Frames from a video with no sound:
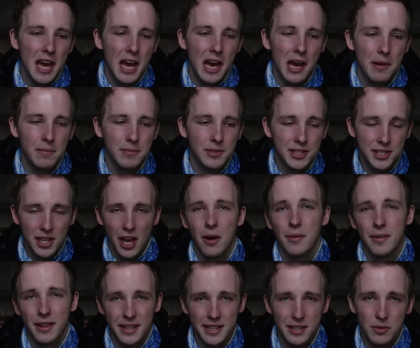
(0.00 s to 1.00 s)
Um, to start
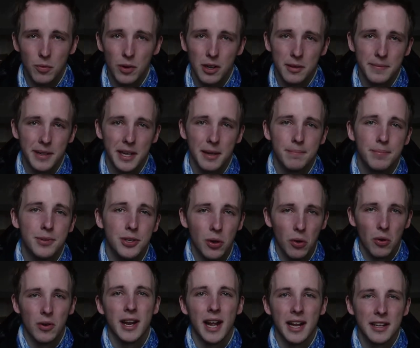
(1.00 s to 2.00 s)
with, I didn't want to be a
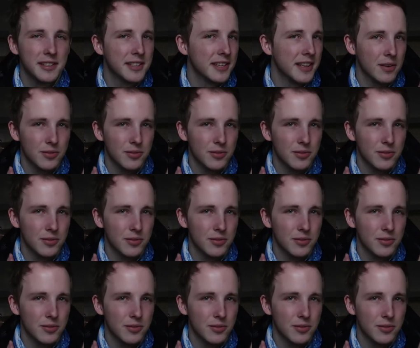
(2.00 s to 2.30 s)
pure dancer.